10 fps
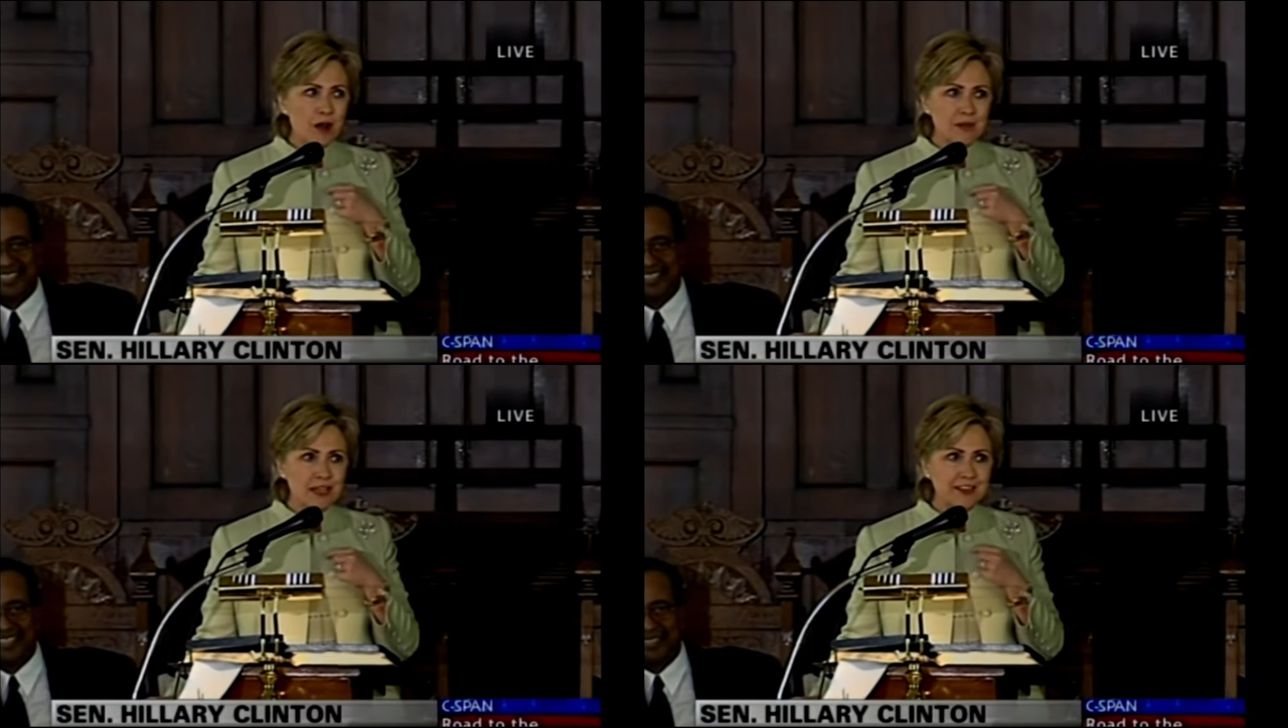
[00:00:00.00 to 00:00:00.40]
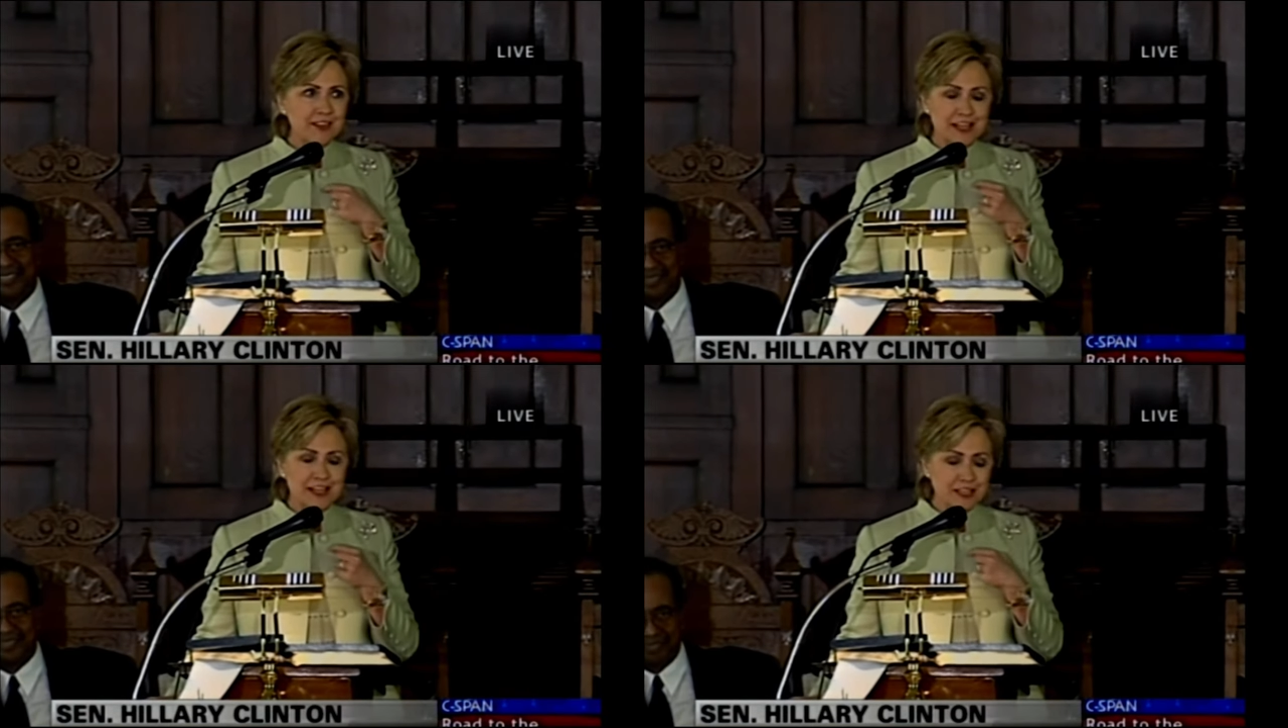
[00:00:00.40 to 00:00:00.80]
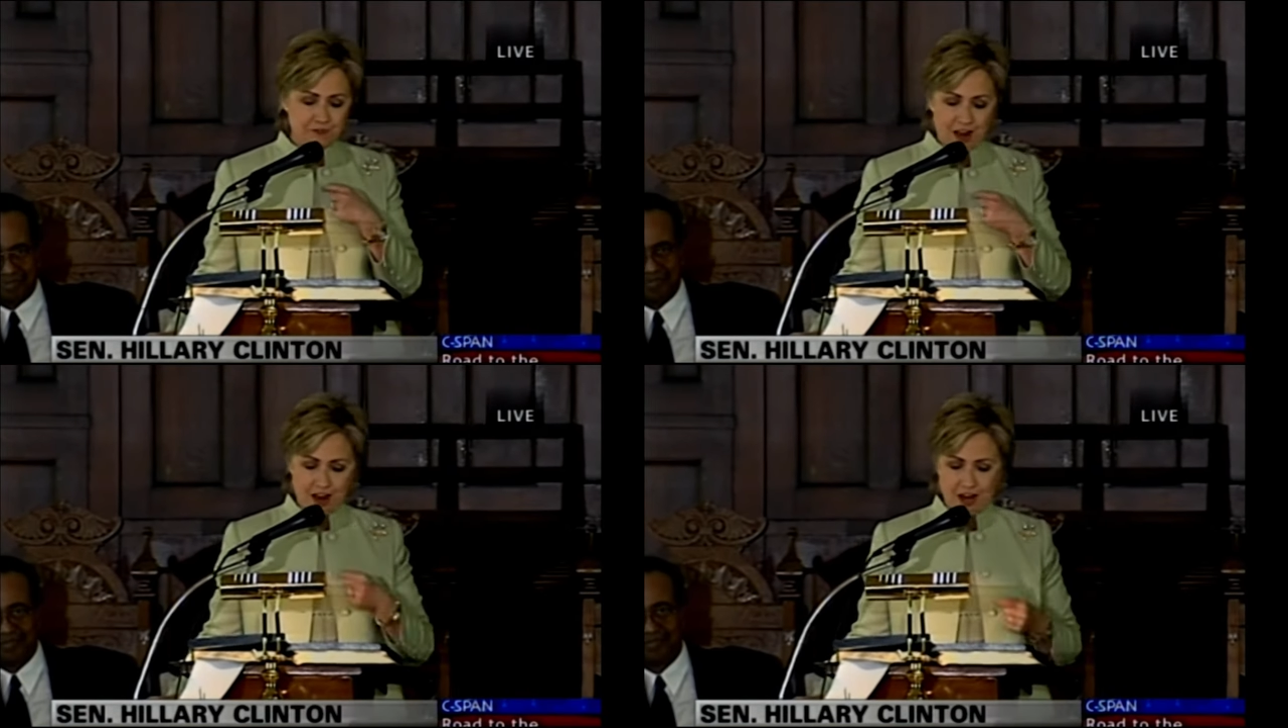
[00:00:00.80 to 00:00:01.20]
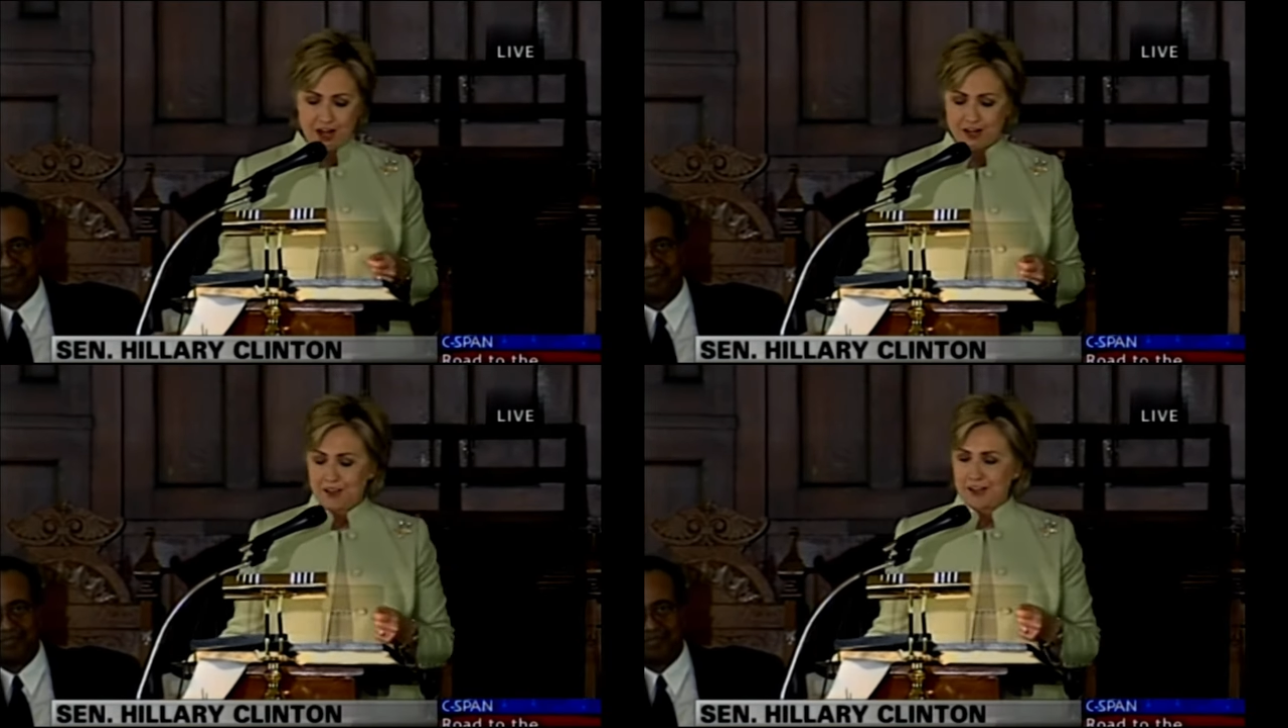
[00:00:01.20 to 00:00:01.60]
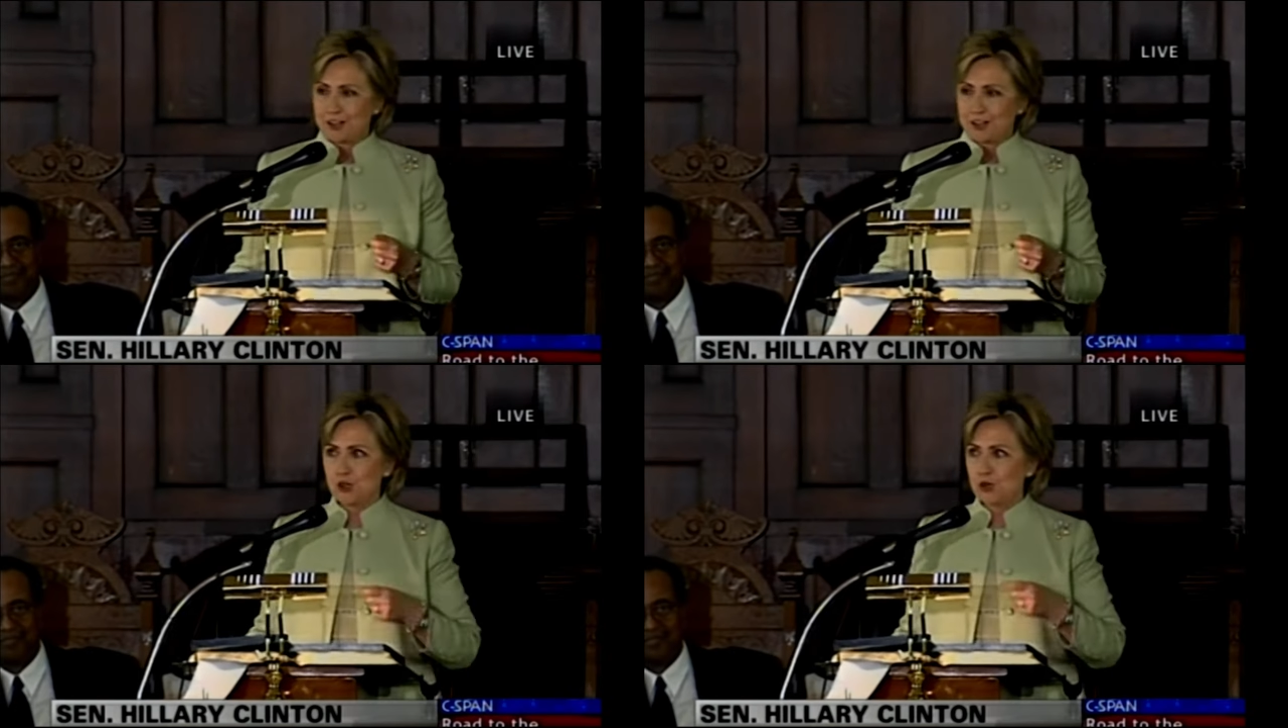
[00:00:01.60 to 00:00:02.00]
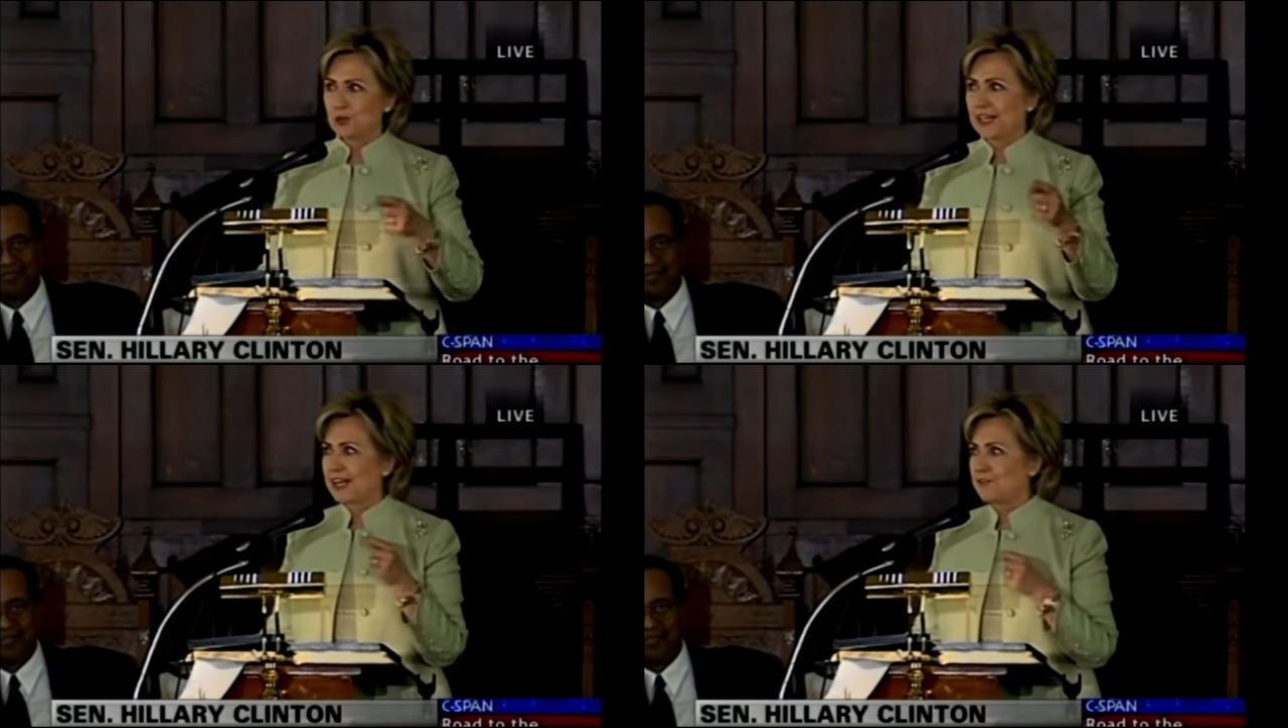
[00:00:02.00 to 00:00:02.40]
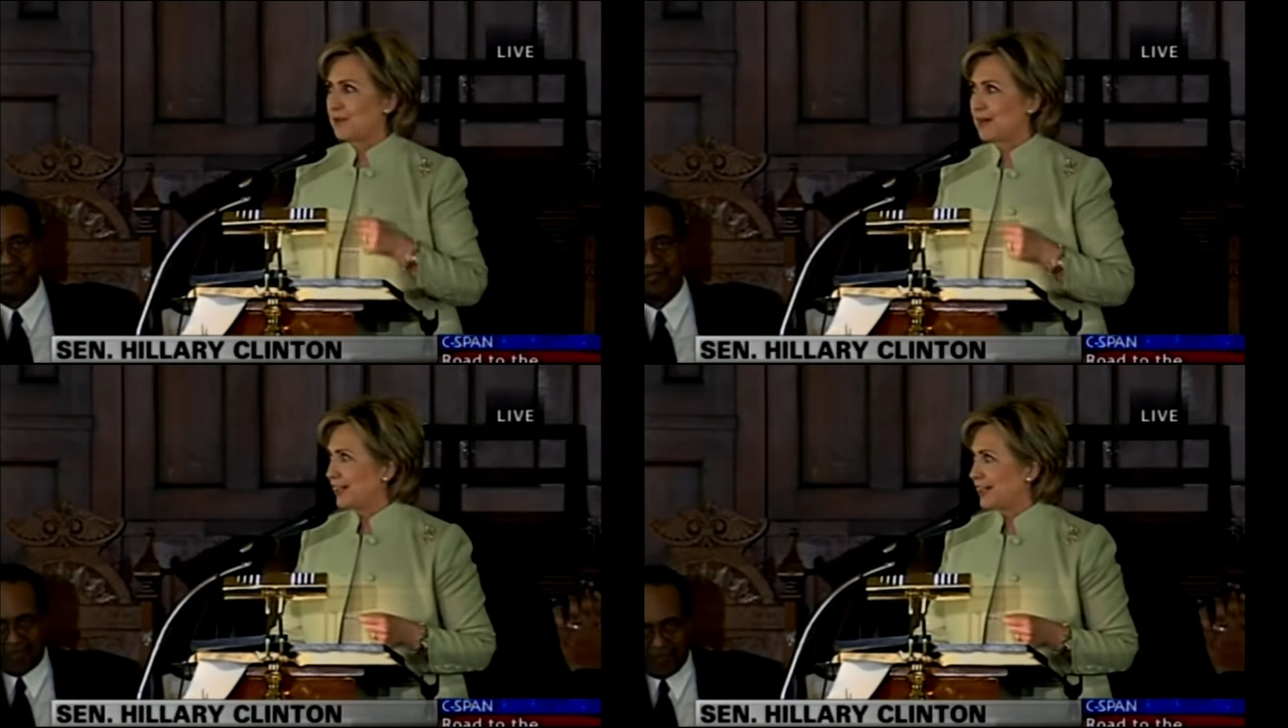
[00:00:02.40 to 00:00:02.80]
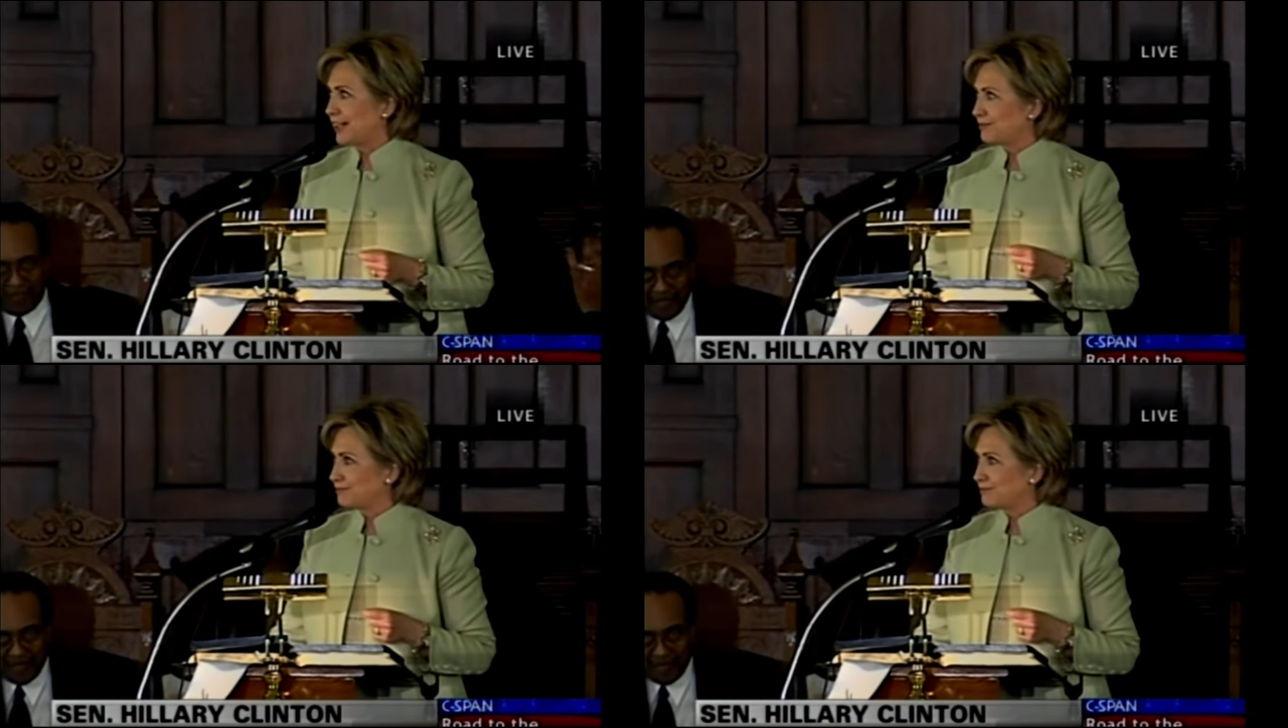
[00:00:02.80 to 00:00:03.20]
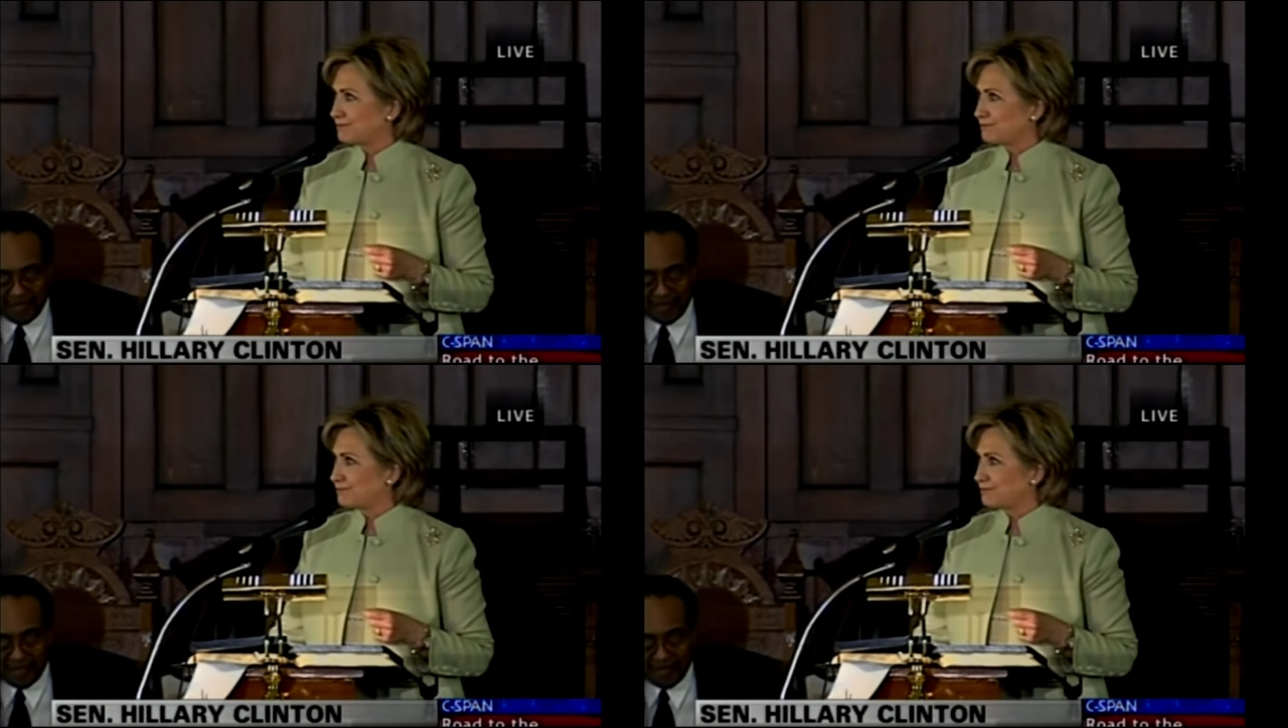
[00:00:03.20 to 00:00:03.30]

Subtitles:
brought me this far to leave me.